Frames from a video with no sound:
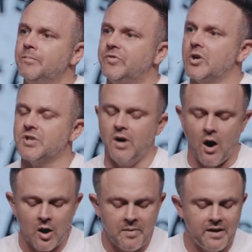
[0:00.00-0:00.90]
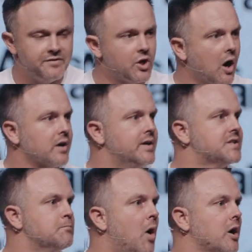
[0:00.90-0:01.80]
there's an army of darkness
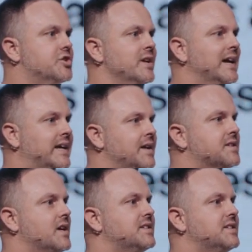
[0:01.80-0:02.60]
marching against us.